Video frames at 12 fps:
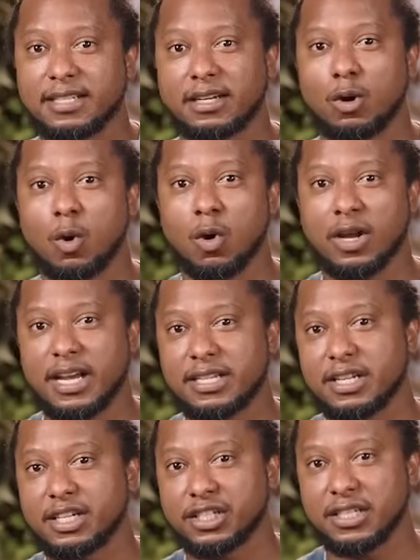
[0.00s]
an
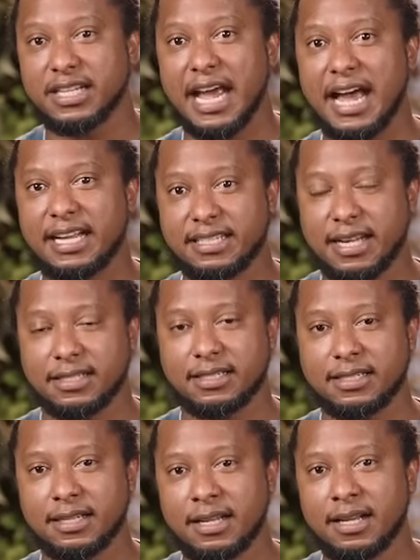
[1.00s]
organization's assets